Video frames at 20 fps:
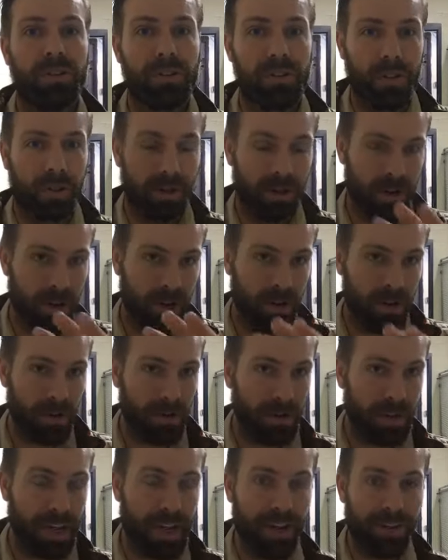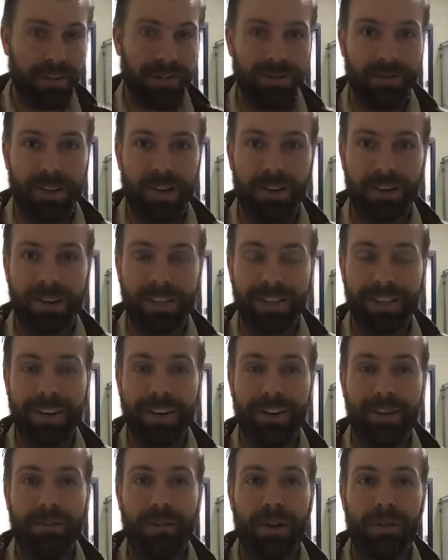So, Juliano
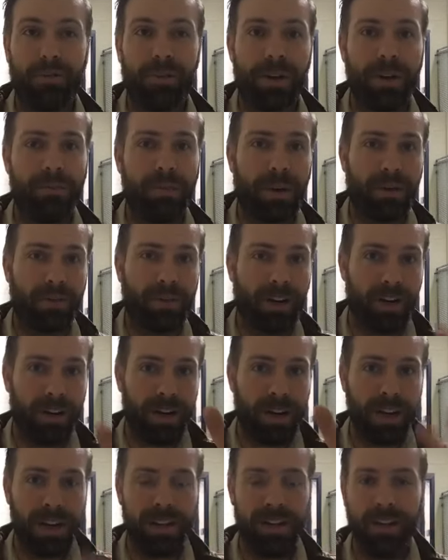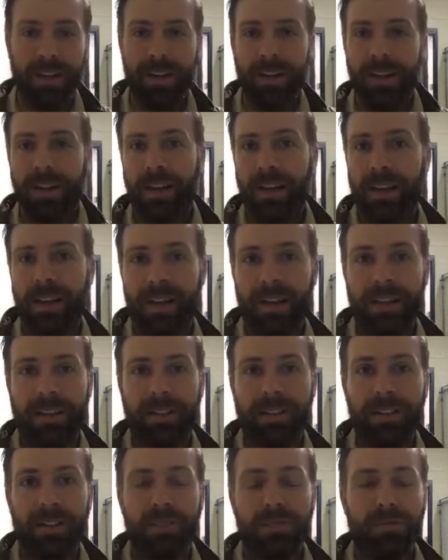Alcantara, my friend, Bautarde, uh,
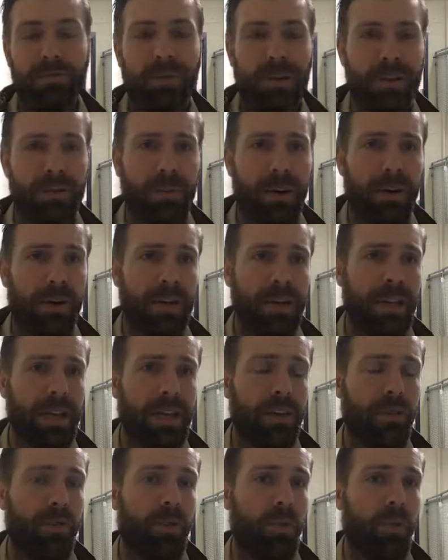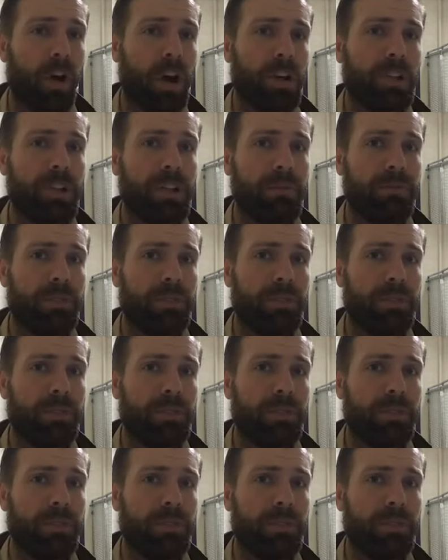to you, Russ Perry. Thank you for watching.